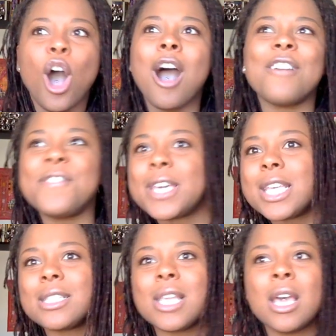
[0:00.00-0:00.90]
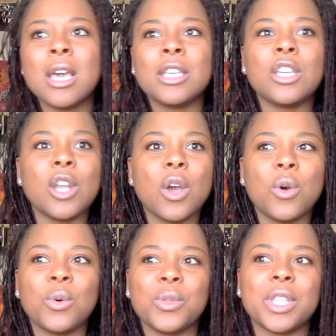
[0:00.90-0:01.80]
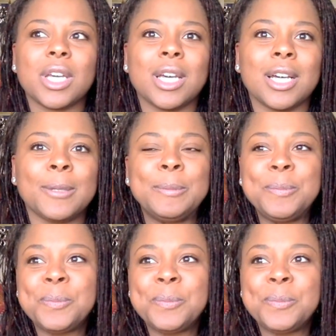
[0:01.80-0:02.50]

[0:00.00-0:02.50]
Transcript: office, you know, the